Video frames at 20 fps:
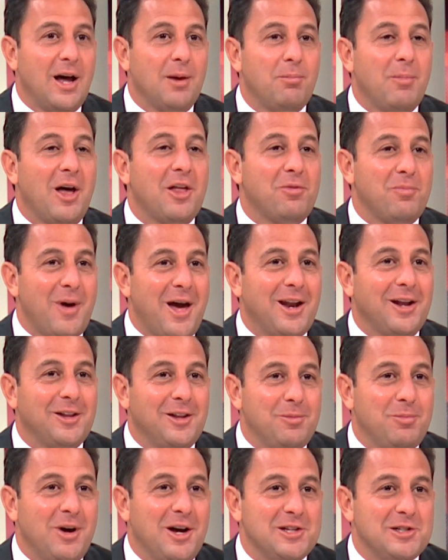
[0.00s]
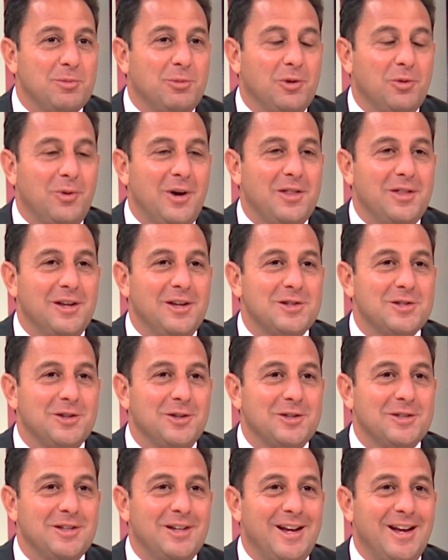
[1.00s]
not mathematically possible the way things
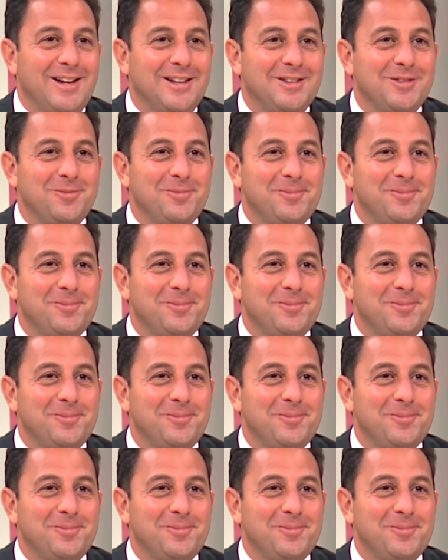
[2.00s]
look today.